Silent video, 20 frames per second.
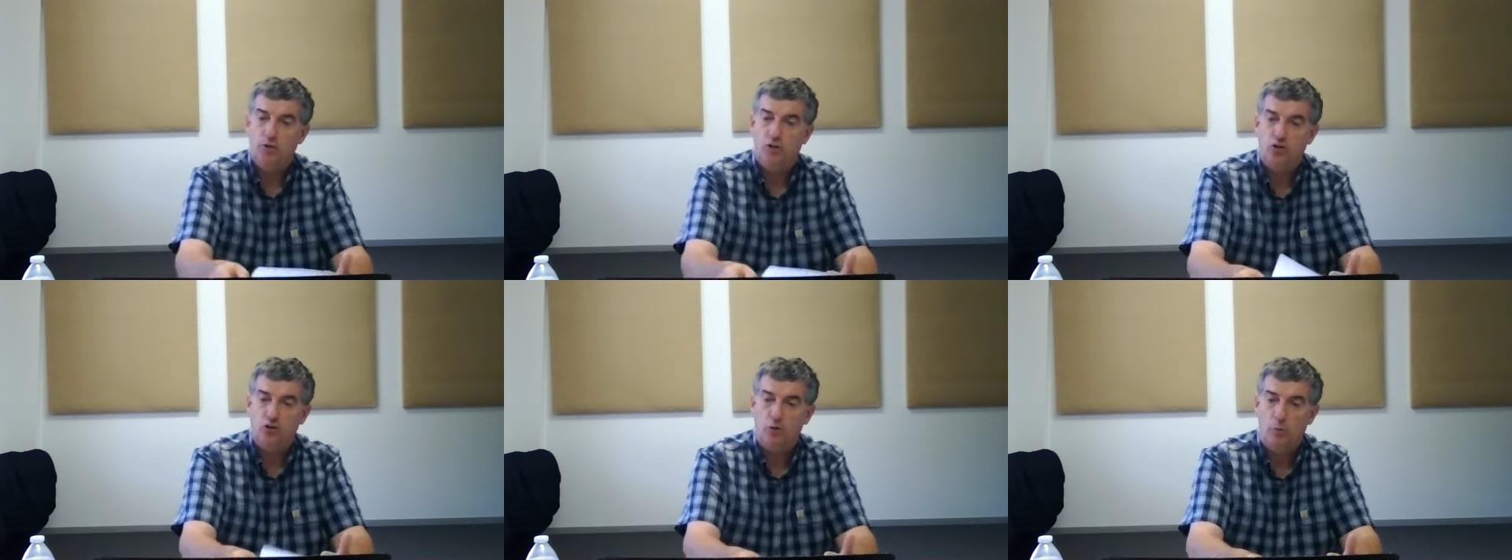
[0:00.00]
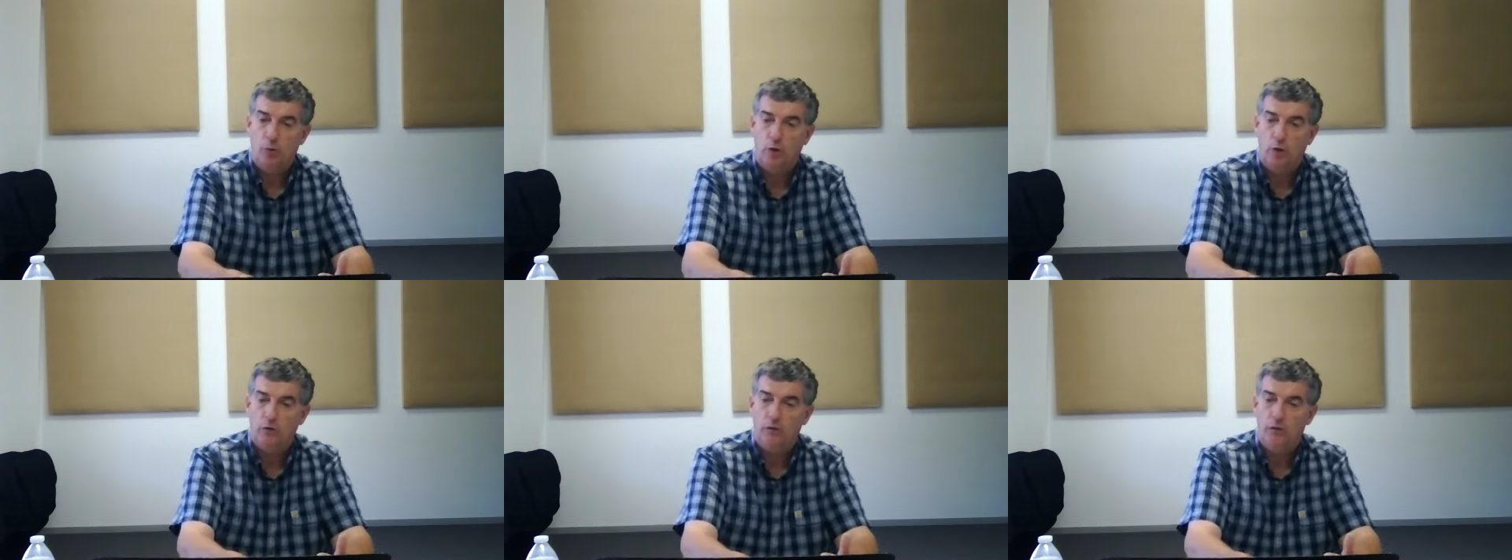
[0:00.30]
us to
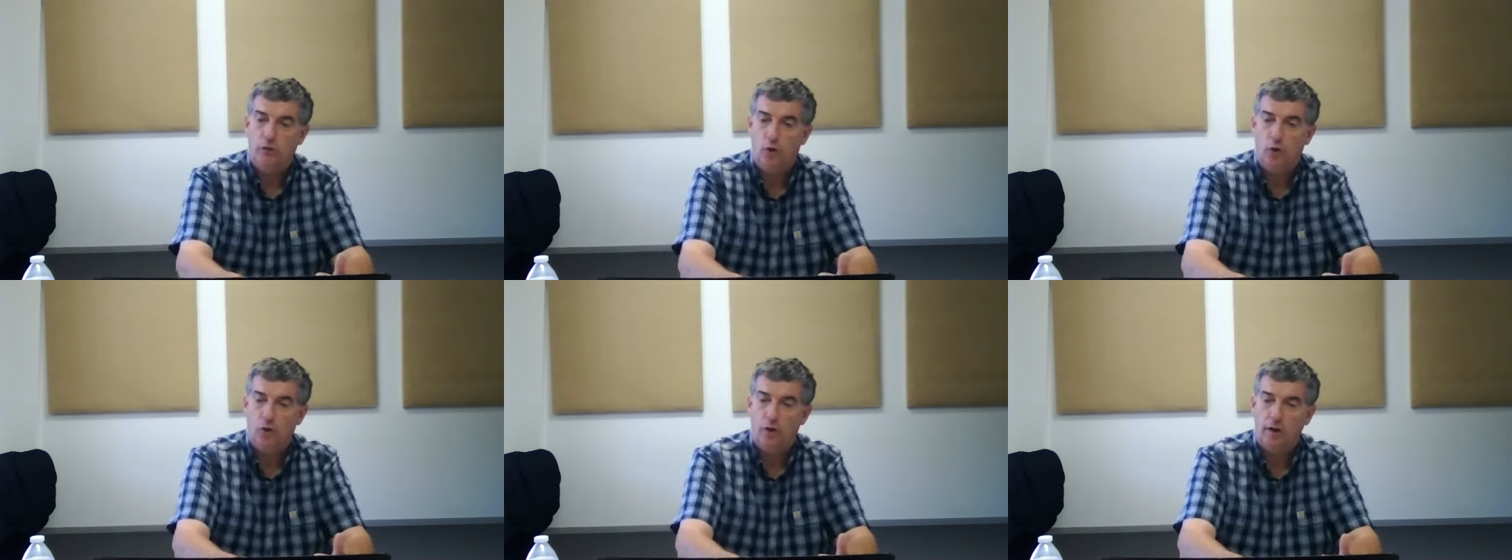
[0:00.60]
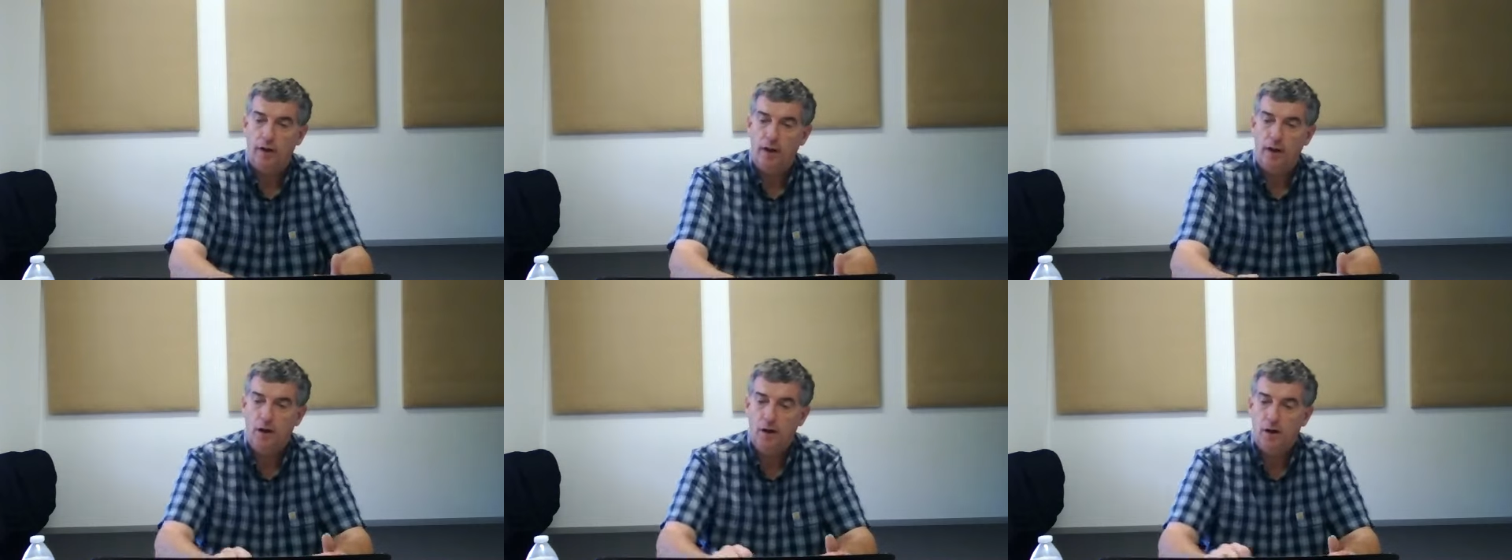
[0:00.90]
more
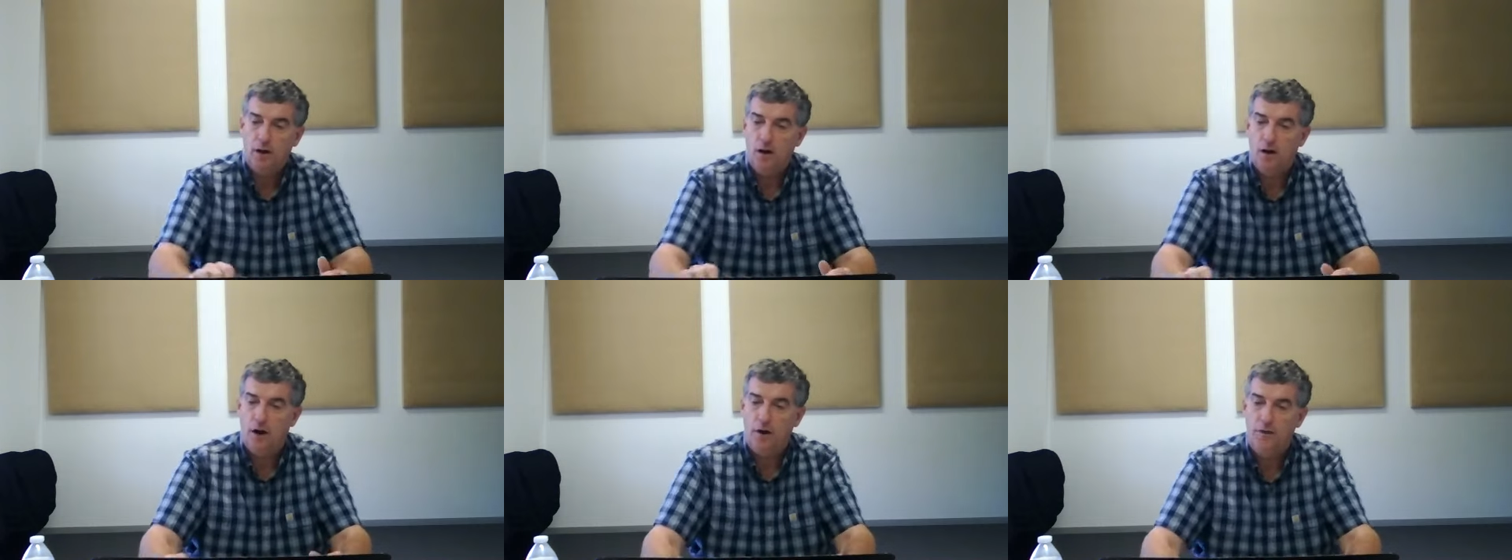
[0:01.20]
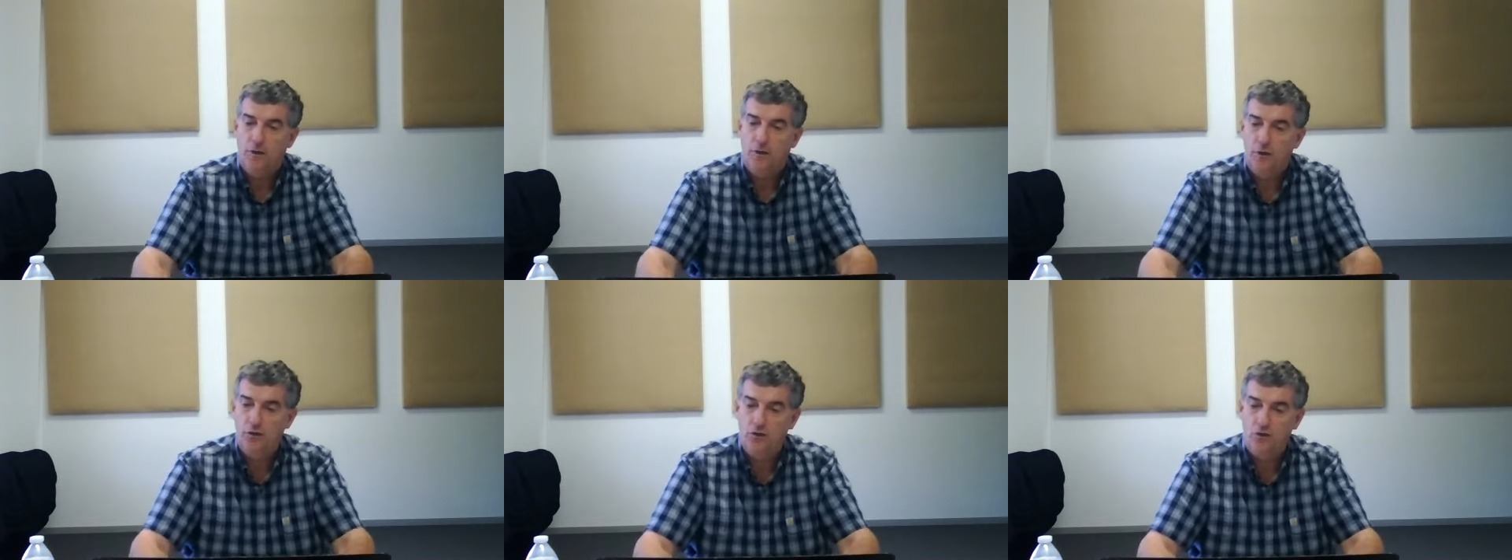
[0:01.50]
fully
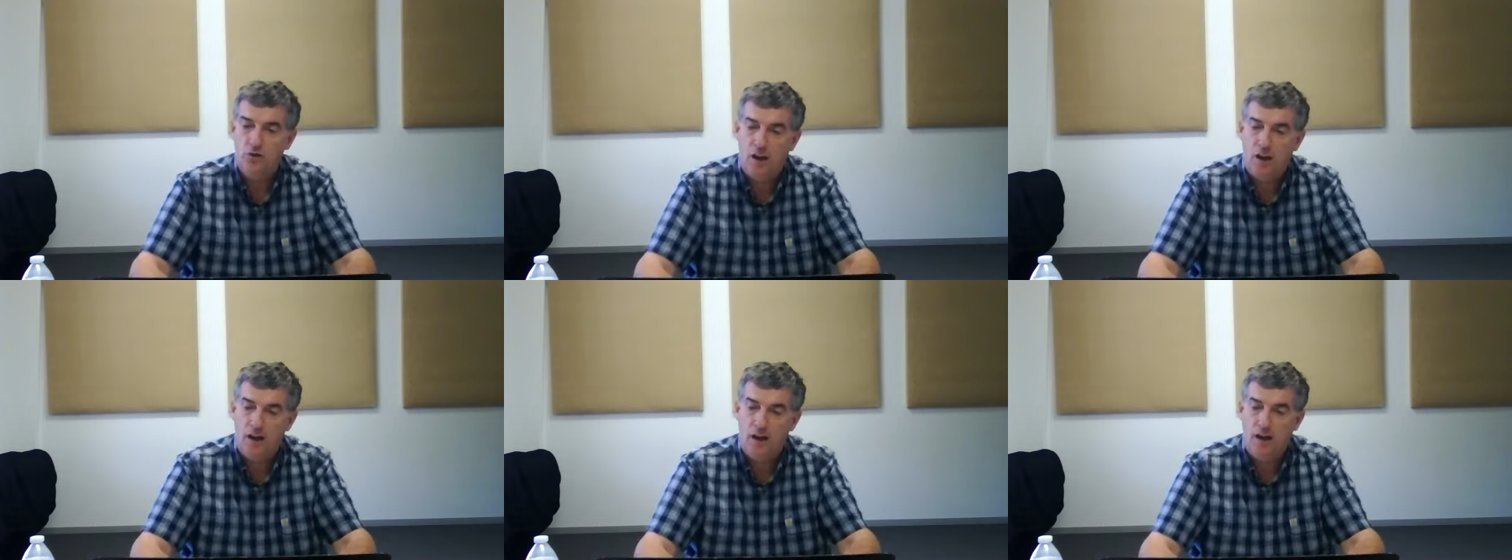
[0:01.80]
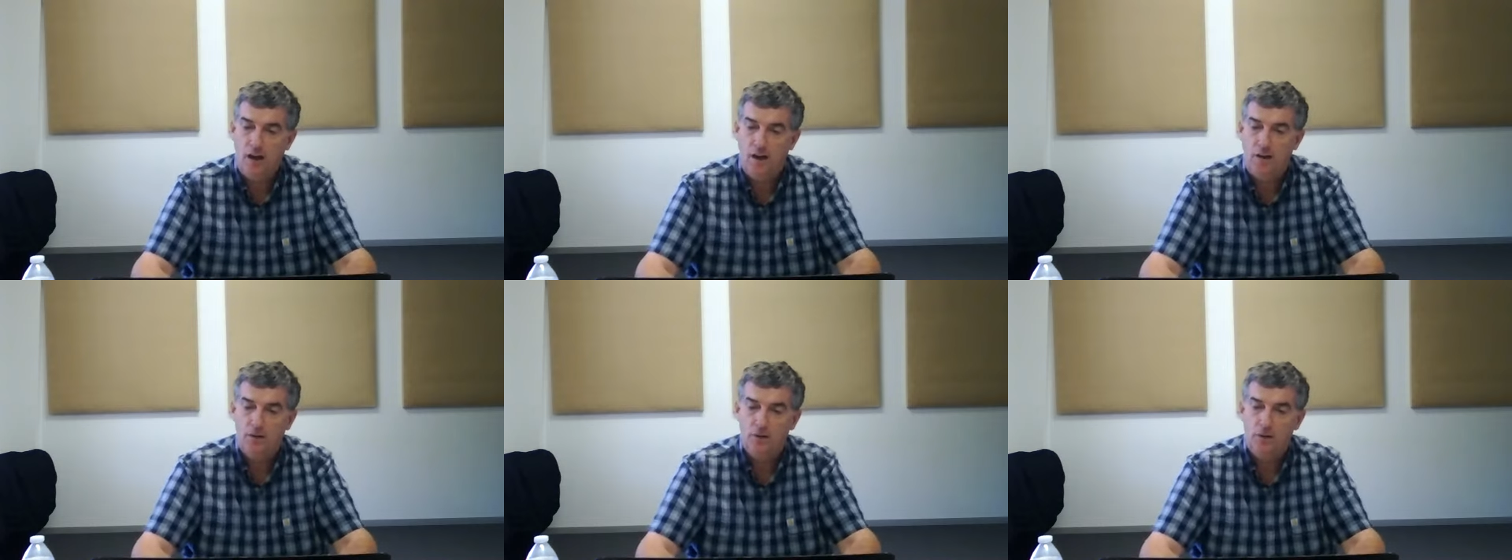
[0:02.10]

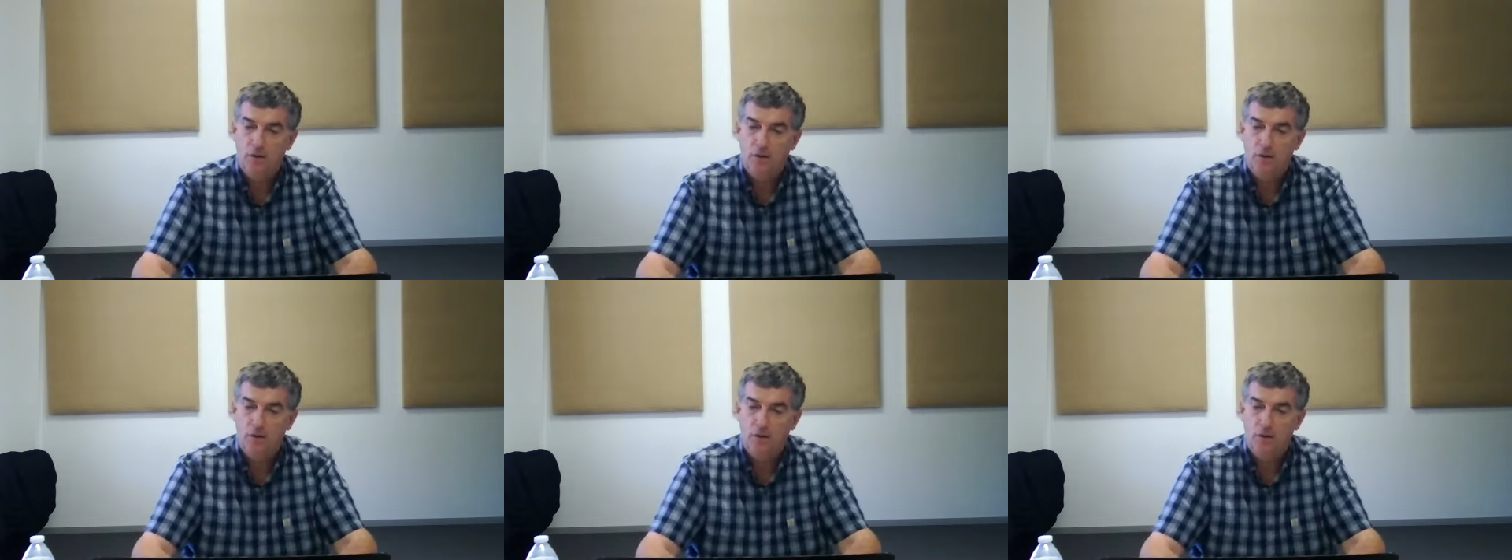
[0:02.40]
understand.